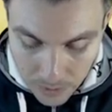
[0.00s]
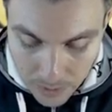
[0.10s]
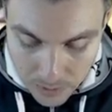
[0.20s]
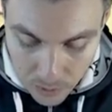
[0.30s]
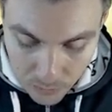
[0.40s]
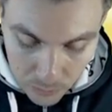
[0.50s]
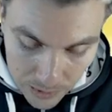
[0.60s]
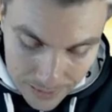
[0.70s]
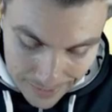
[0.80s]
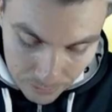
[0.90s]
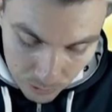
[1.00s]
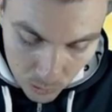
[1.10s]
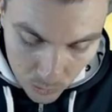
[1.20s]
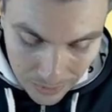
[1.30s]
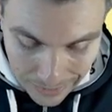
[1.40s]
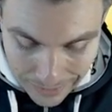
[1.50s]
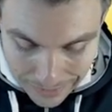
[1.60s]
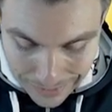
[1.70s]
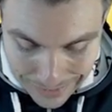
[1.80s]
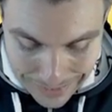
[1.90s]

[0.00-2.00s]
Let's go for Incineroar and